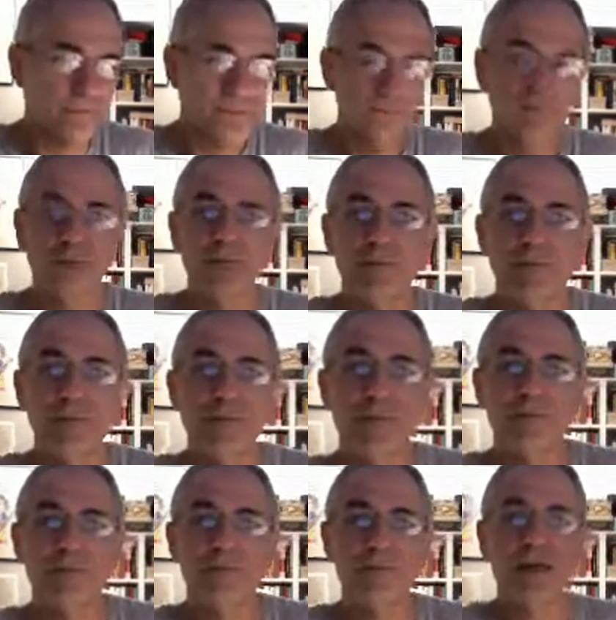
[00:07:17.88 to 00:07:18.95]
flexibility
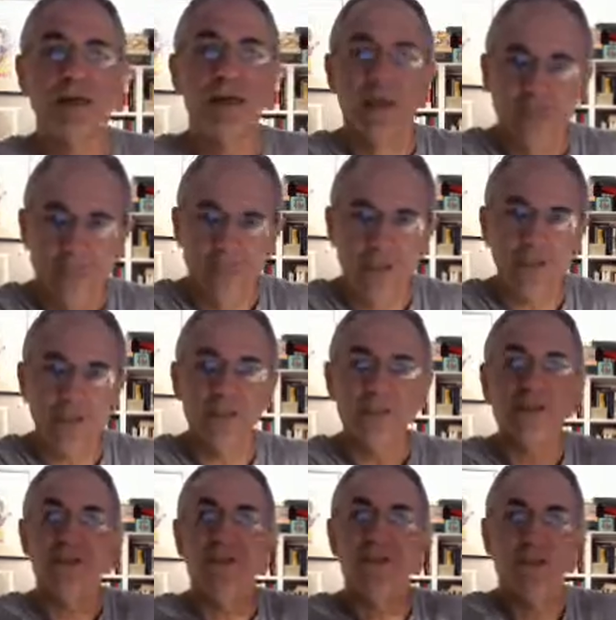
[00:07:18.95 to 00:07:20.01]
can be basically
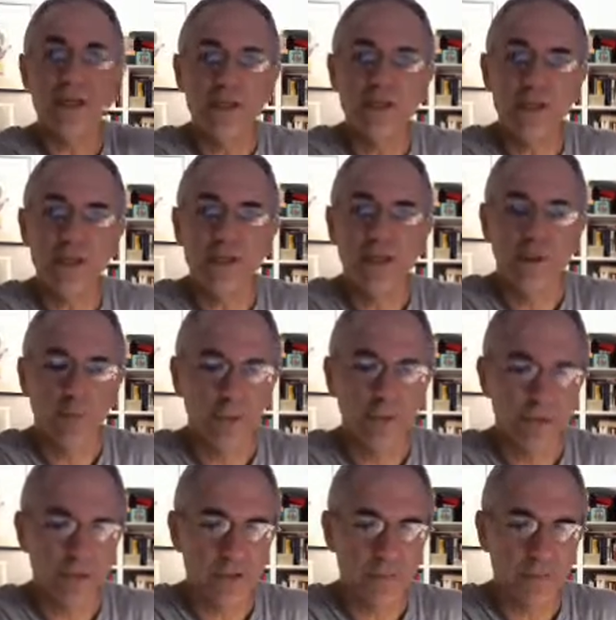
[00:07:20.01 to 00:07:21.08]
too rigid,
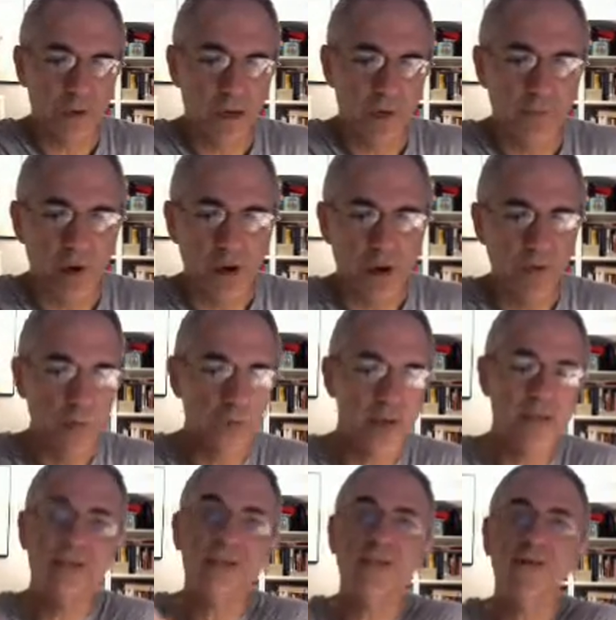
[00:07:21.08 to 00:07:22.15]
which is a problem, all the
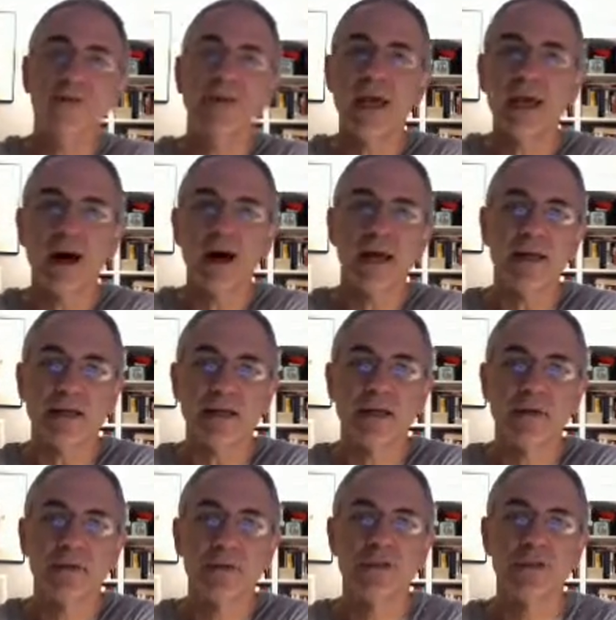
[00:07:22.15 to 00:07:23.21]
way to too chaotic,
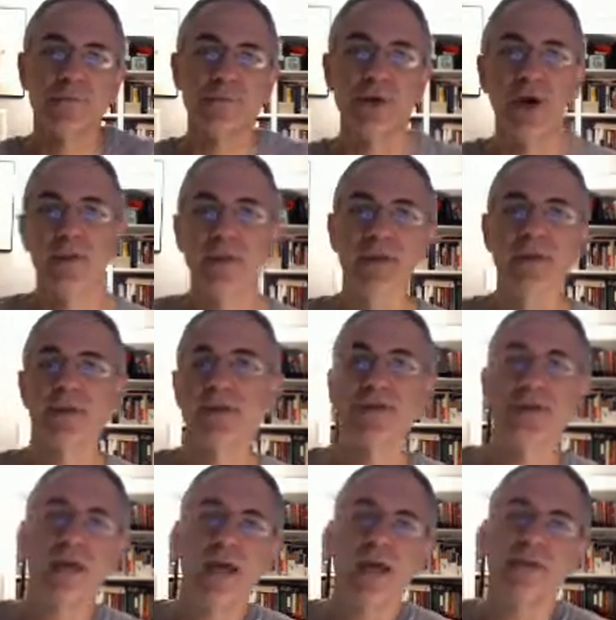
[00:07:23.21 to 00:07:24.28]
which is a problem. And so you
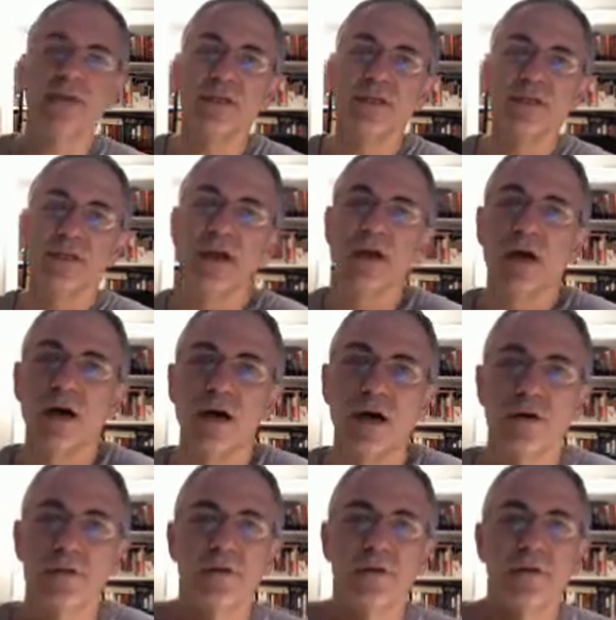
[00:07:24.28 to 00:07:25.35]
get these
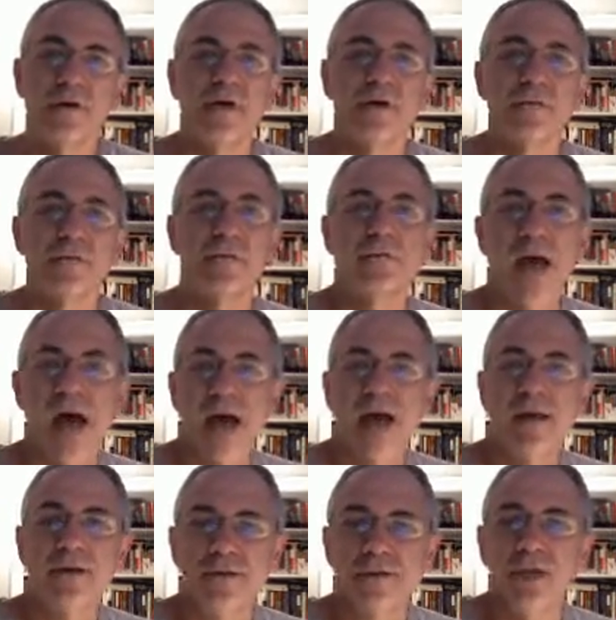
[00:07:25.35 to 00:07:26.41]

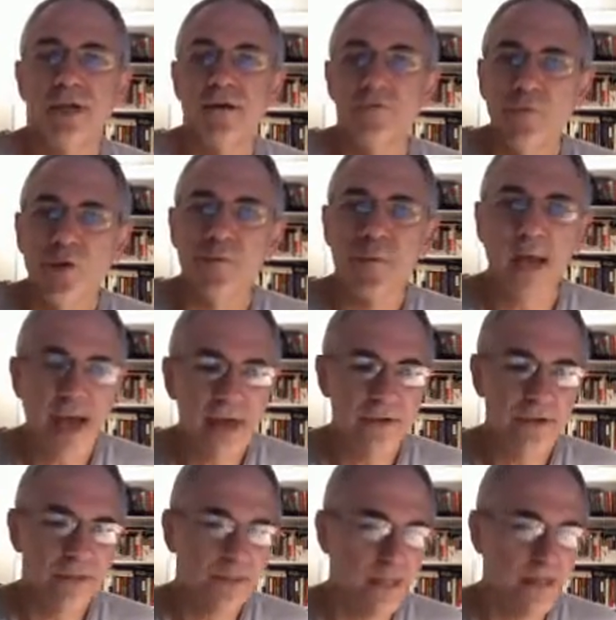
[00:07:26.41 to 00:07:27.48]
patterns. 4
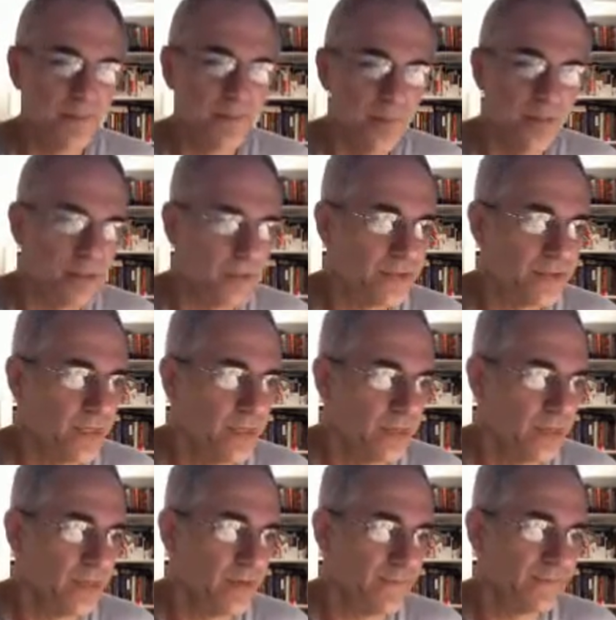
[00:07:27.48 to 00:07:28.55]
patterns can emerge.
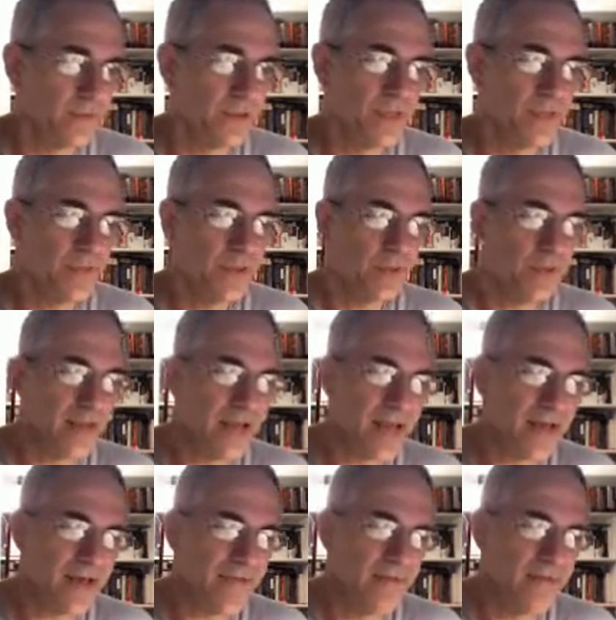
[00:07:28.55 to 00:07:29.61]
For example, you could
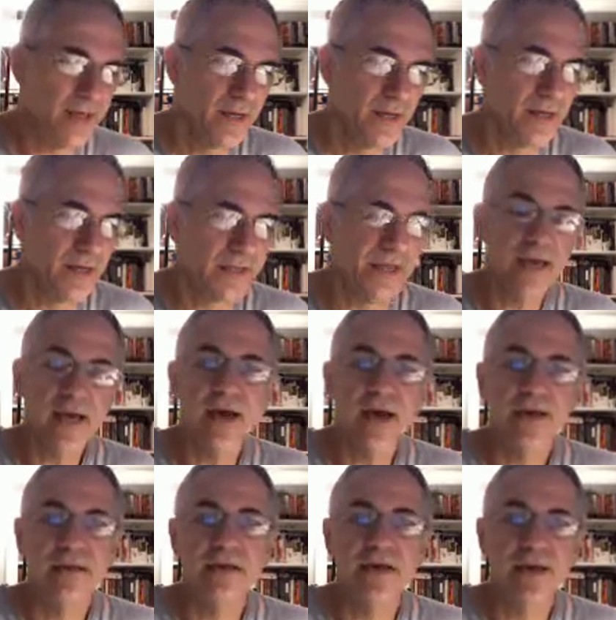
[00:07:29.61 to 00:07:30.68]
have
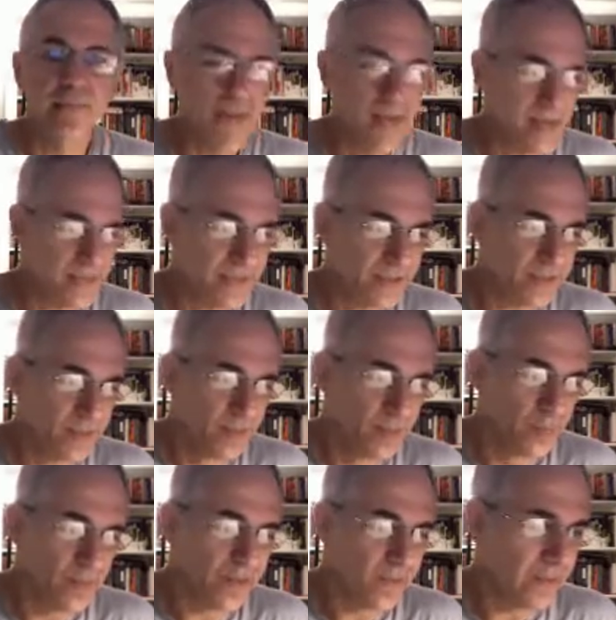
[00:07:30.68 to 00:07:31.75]
chaotically enmeshed,
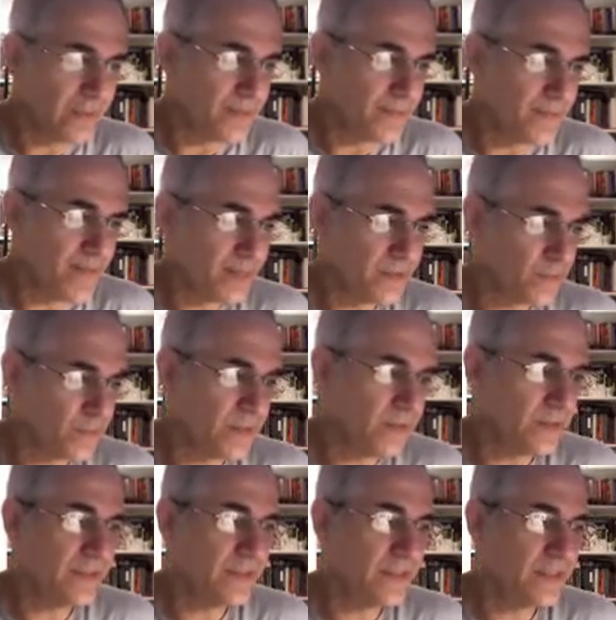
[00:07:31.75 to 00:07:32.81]

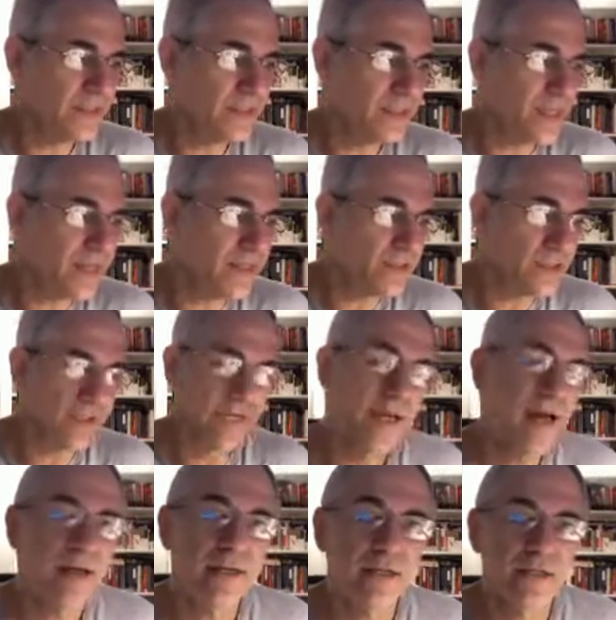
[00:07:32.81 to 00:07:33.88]
rigidly disengaged, or
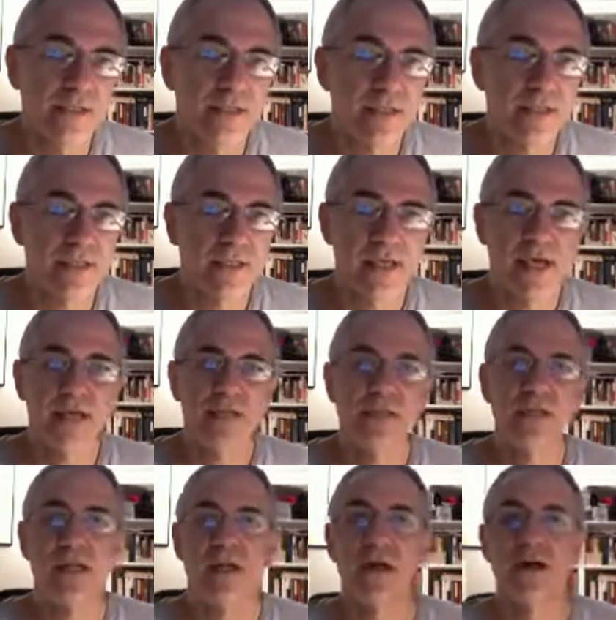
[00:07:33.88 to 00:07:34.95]
chaotically
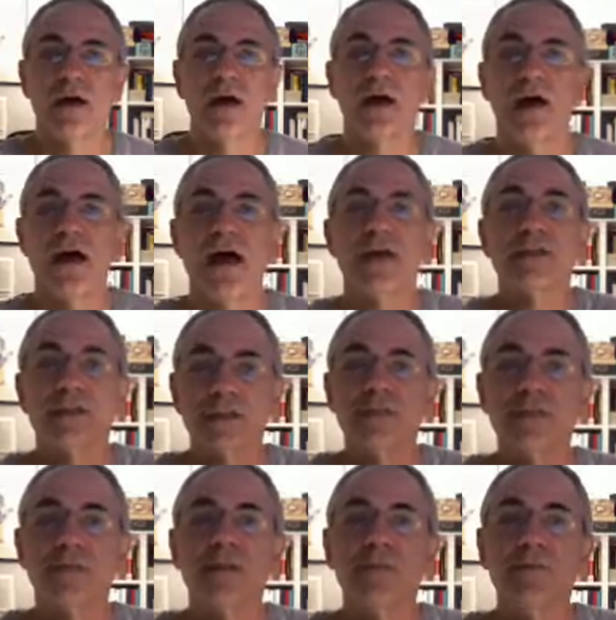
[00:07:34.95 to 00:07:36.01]
disengaged as
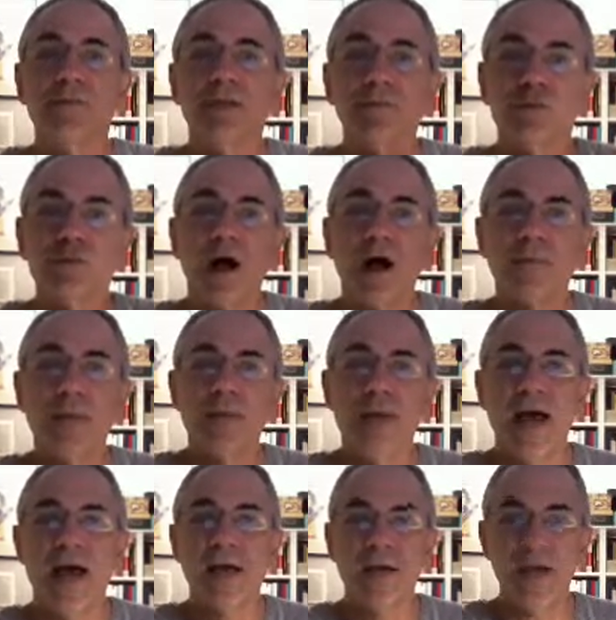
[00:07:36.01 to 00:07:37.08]
extremely
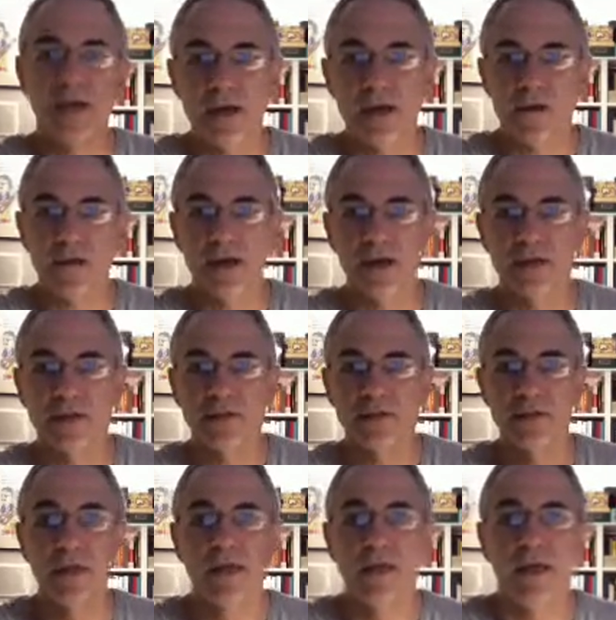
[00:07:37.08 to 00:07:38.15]
problematic areas.
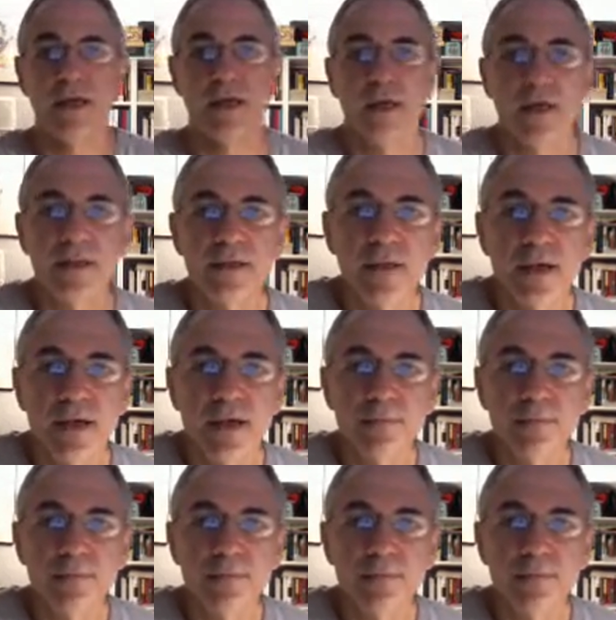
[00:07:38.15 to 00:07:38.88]
And